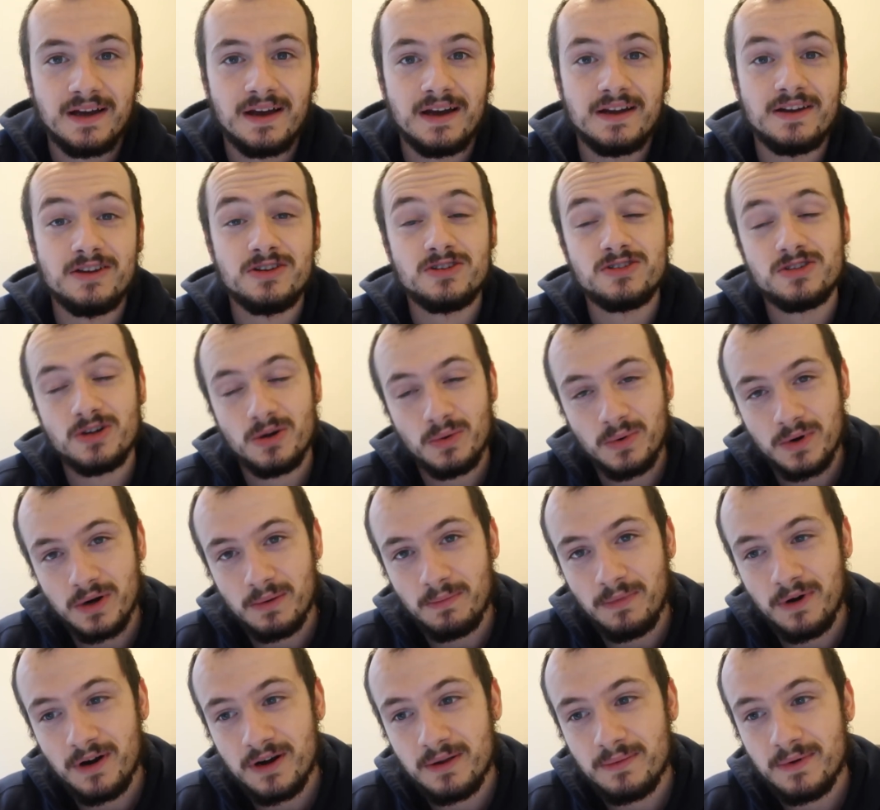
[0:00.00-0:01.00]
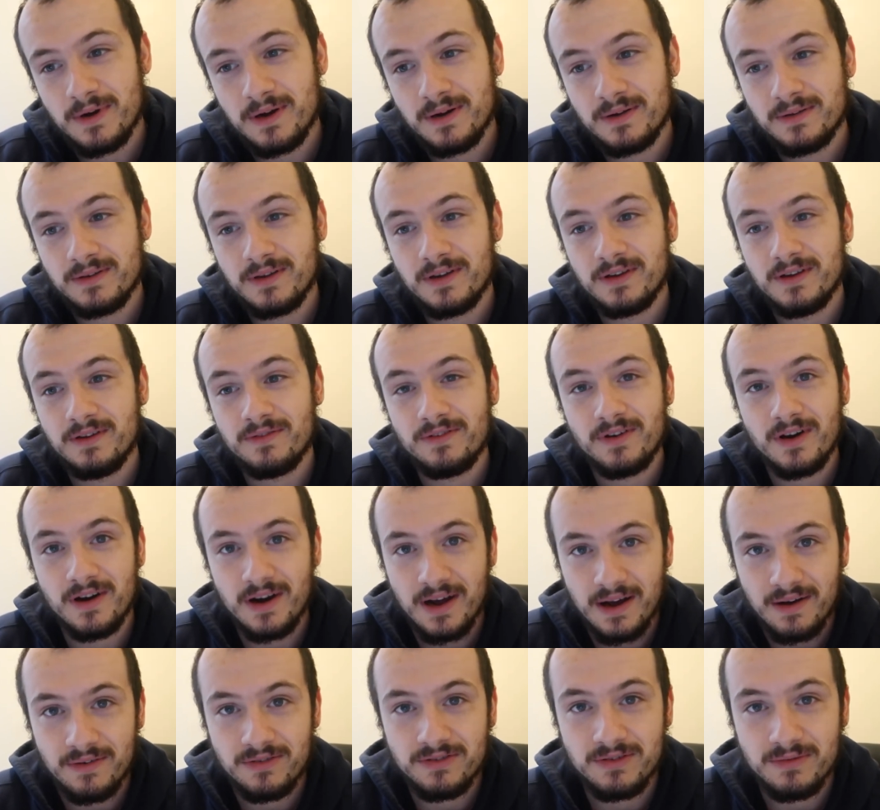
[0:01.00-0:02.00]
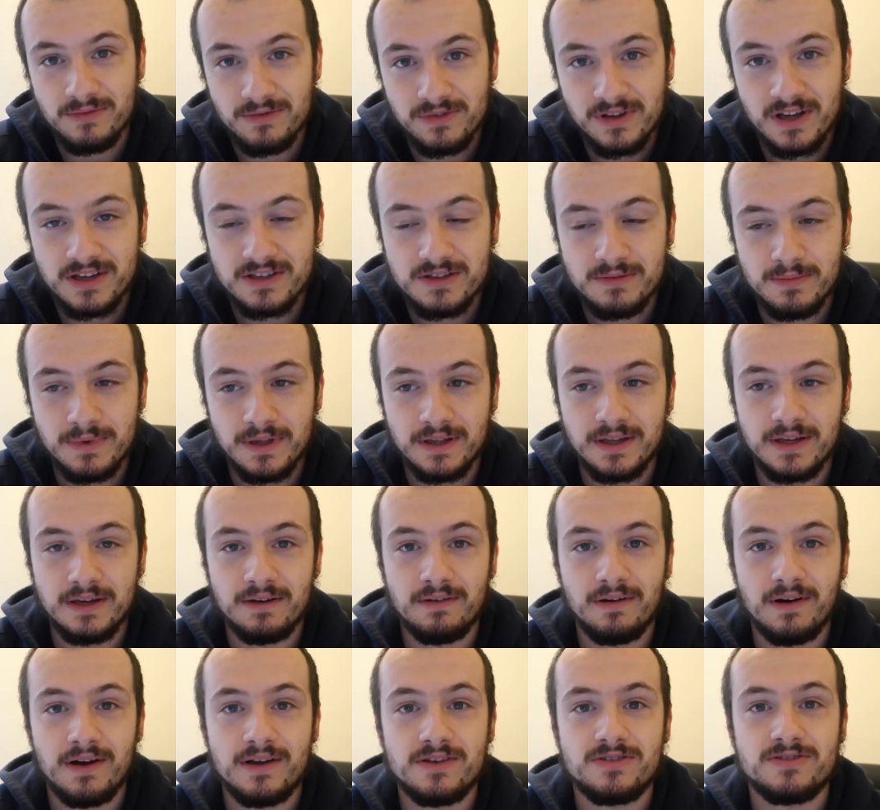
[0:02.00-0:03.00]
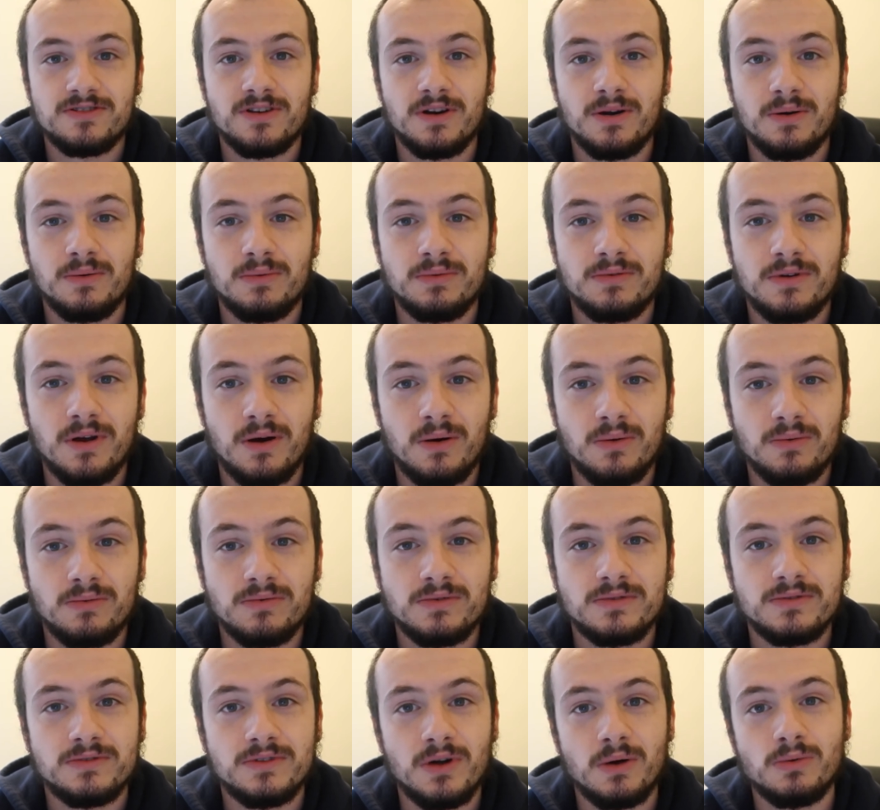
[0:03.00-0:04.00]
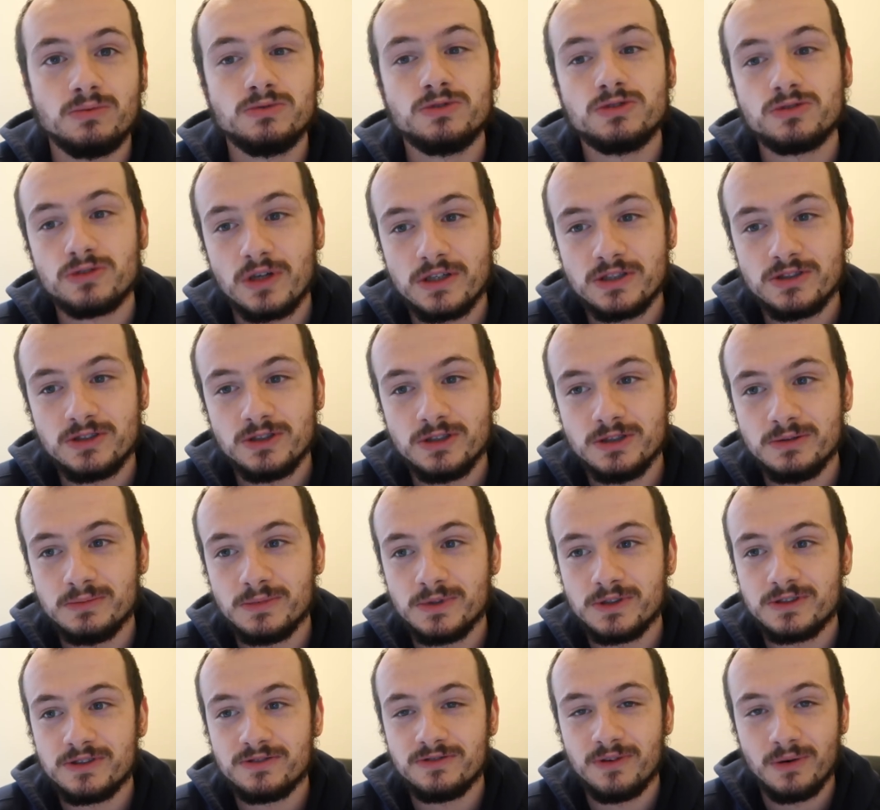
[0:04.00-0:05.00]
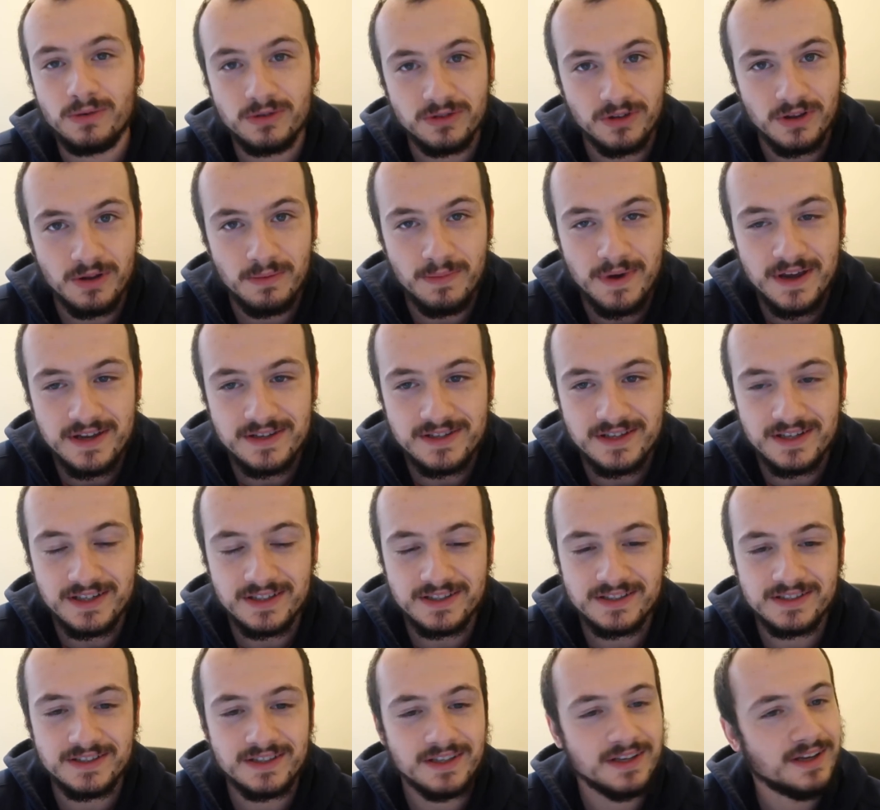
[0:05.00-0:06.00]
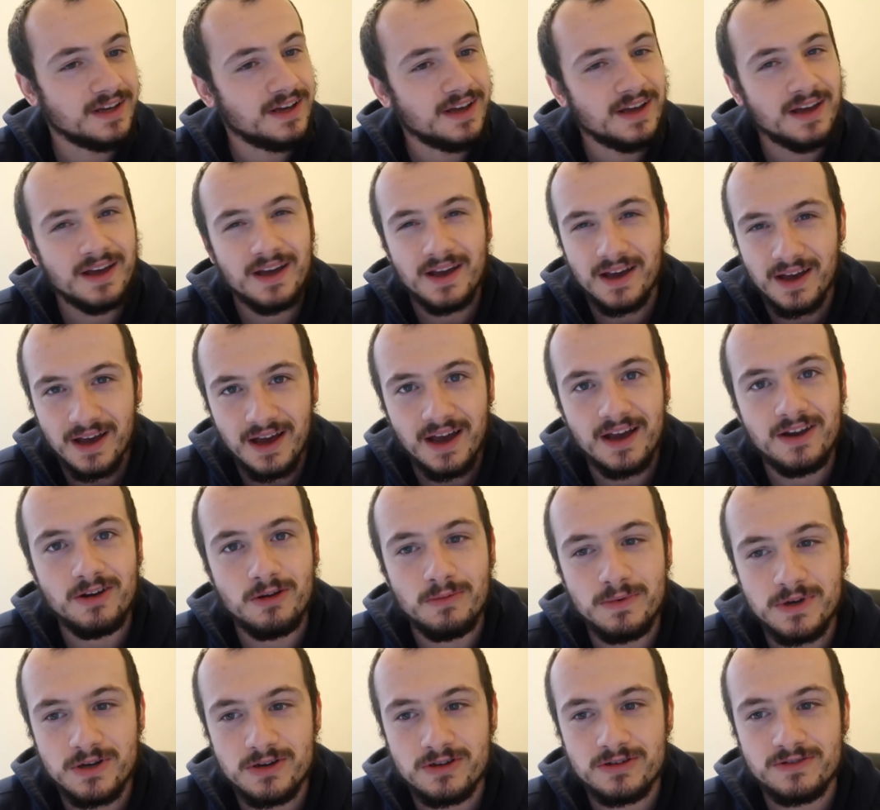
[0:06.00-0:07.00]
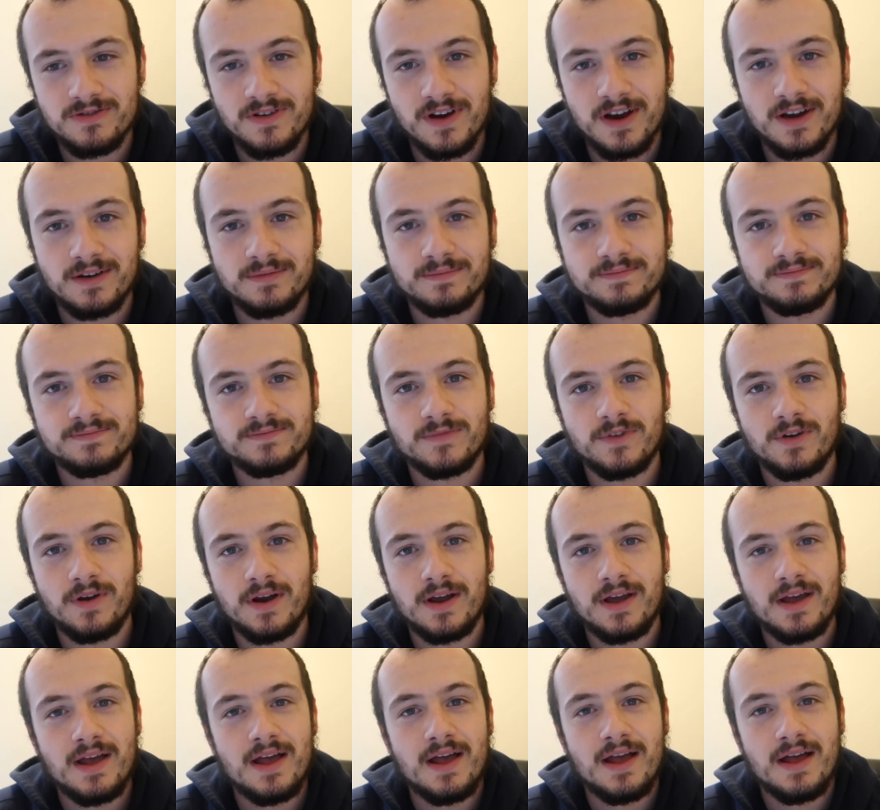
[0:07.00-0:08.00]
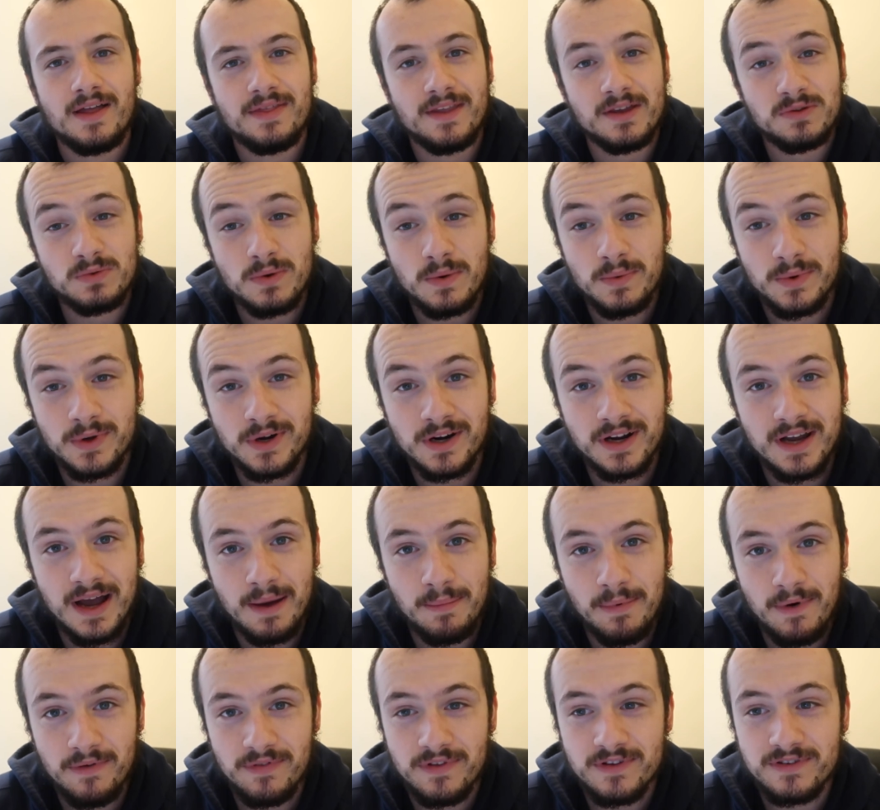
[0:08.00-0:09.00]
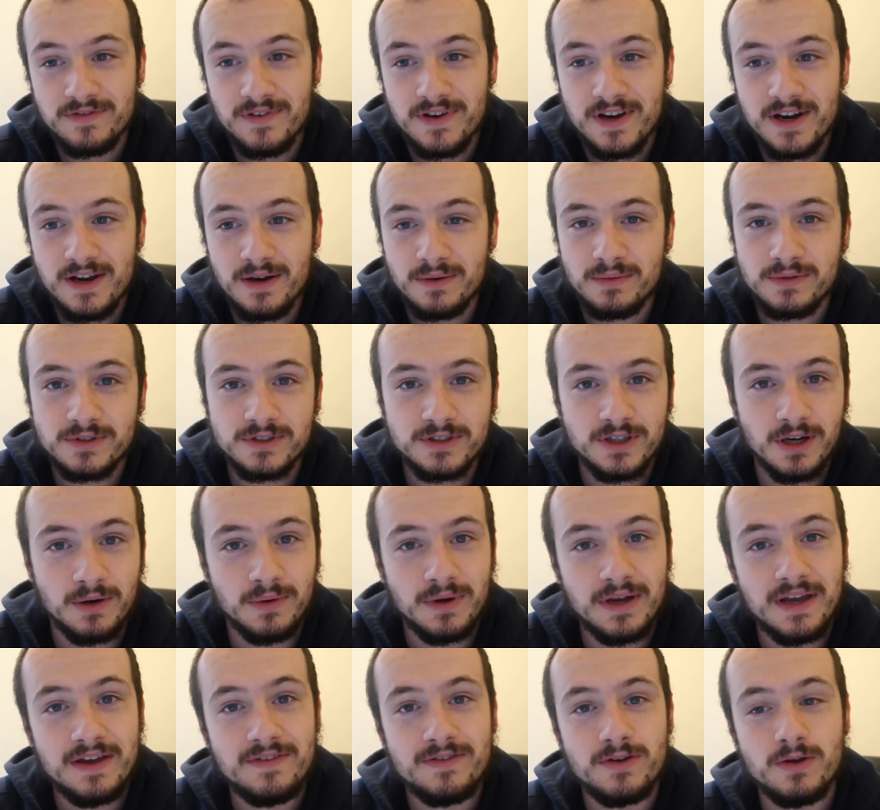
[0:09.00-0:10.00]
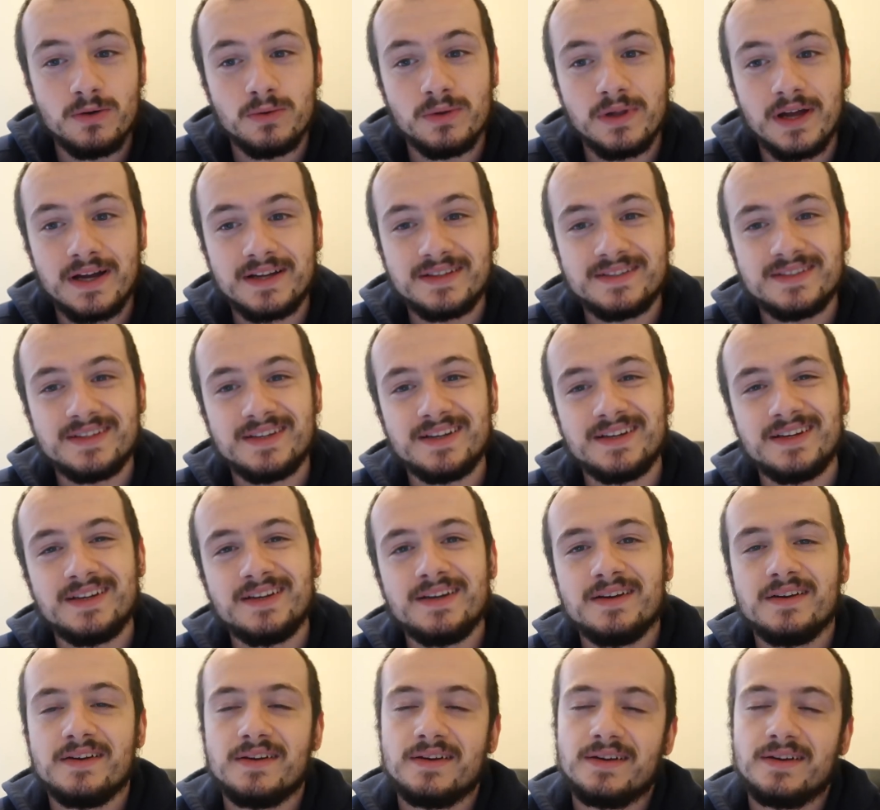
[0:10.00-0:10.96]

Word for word: and you still want to bodybuild, you've got to have some flexibility, right? So don't don't stress too much. Focus on the basics, and you'll be just fine. All right, and that's where we're going to cap off this video. So if you liked it,